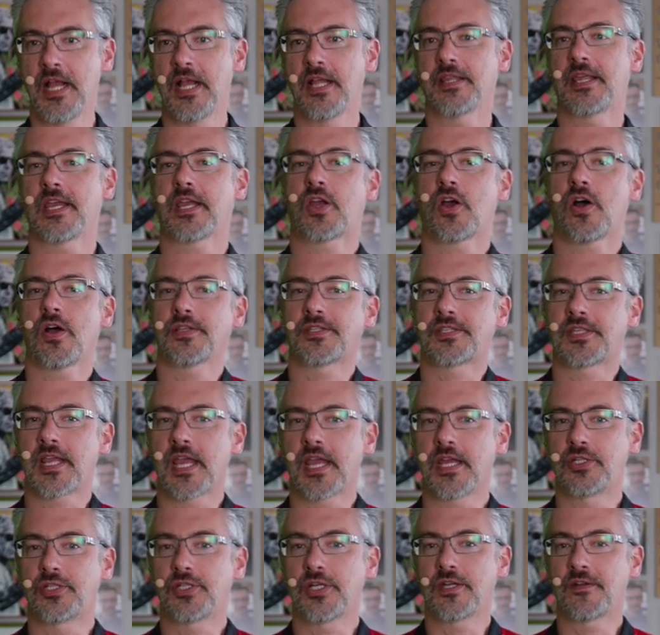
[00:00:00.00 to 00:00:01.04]
They cause the
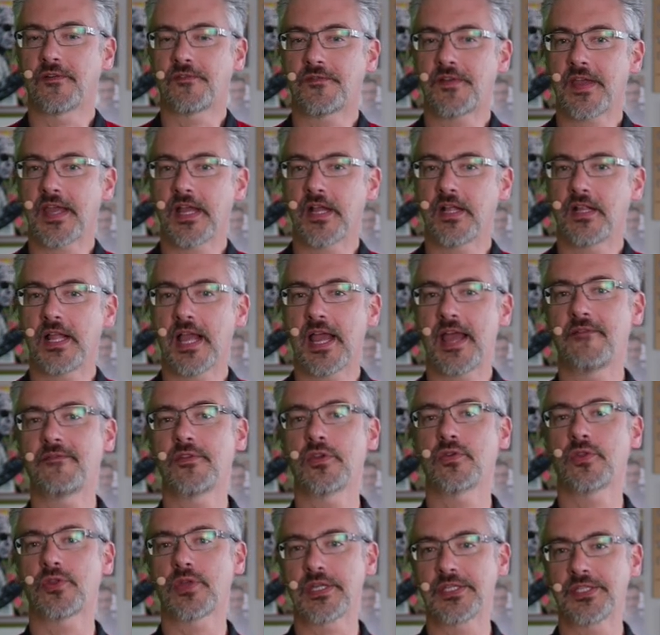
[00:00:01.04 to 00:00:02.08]
AG to fail. Have
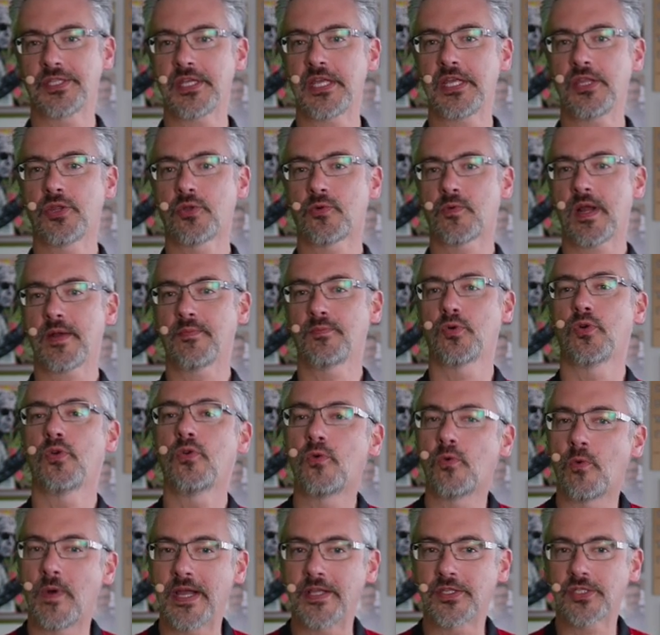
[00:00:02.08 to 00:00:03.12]
you seen thread
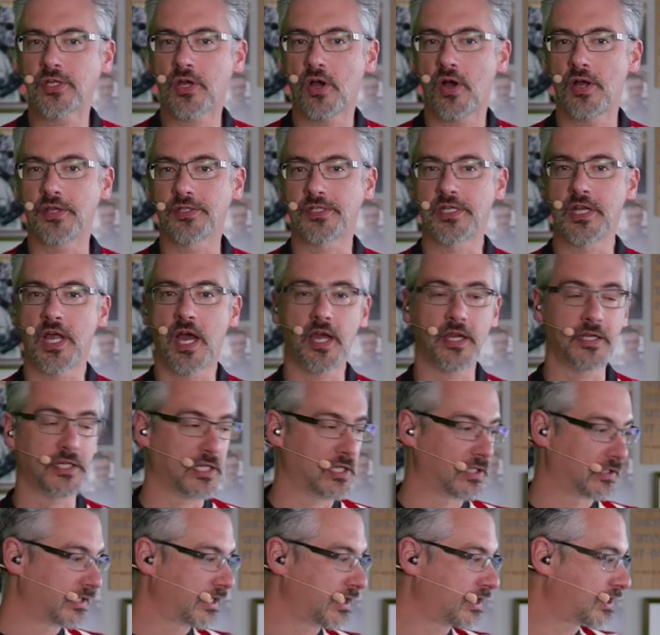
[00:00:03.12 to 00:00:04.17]
pool waits cause non
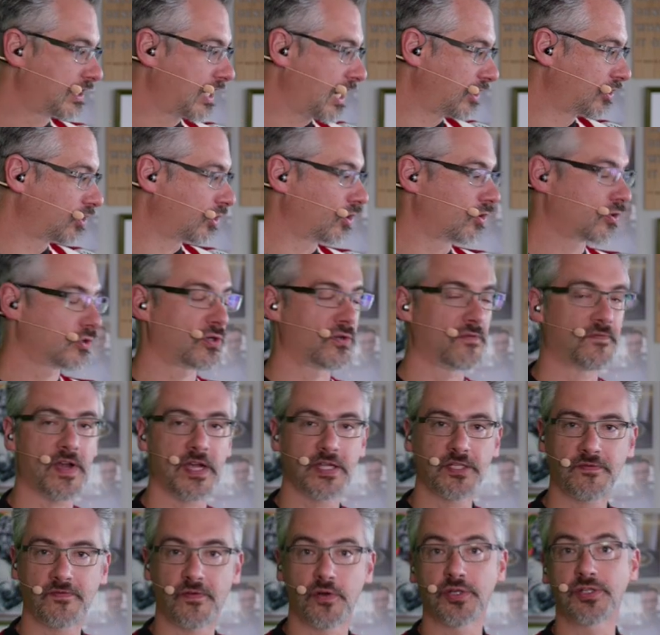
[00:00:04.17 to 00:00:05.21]
yielding schedulers or
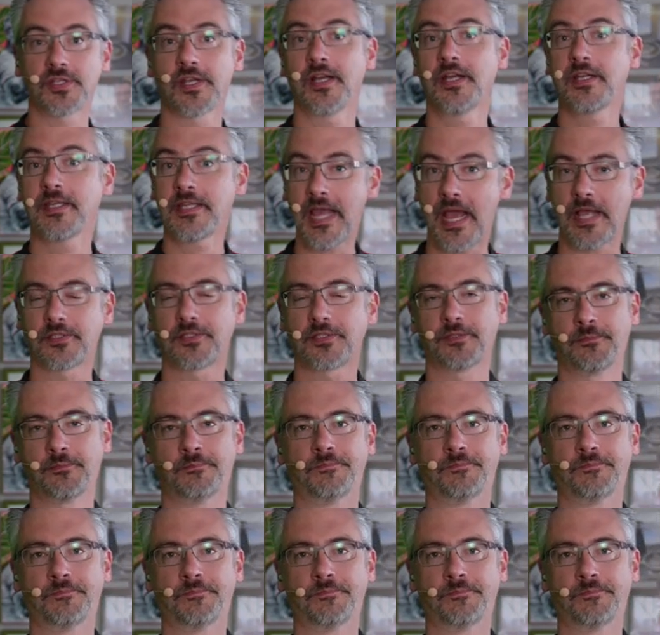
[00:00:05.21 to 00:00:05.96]
vice versa? Yes.